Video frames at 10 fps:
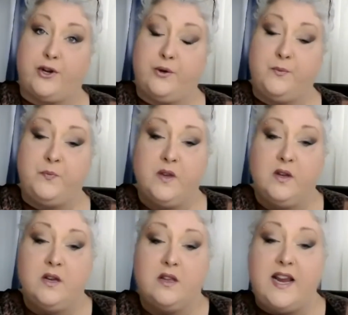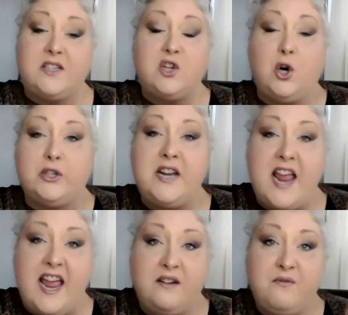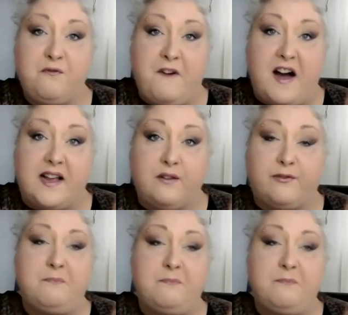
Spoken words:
you. It's called an N5.